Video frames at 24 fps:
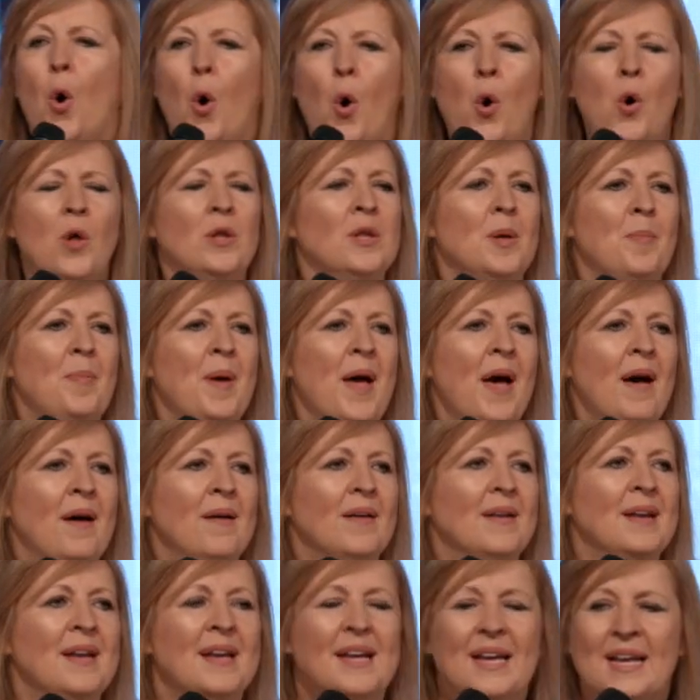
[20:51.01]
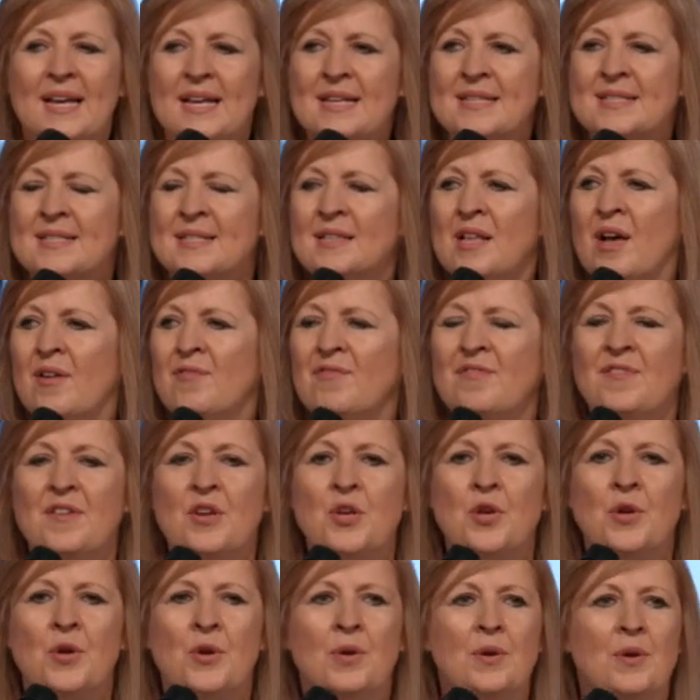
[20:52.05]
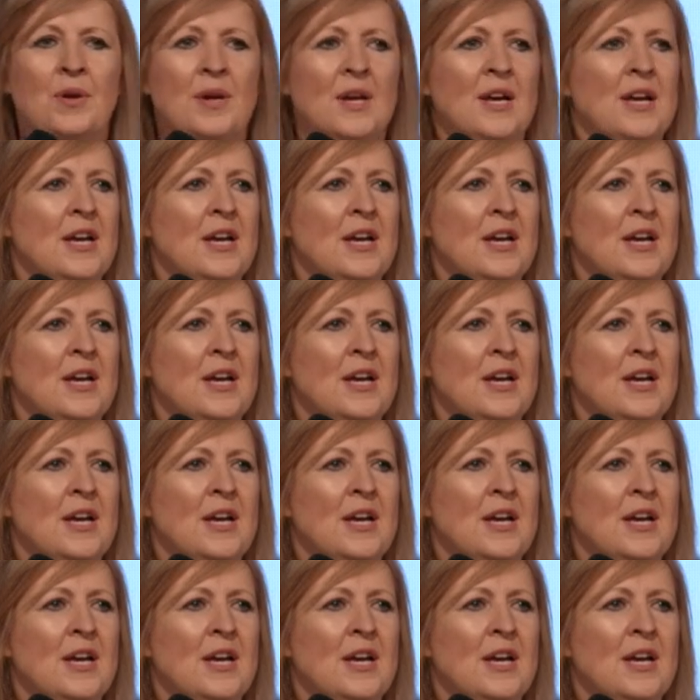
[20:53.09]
all about his love for you.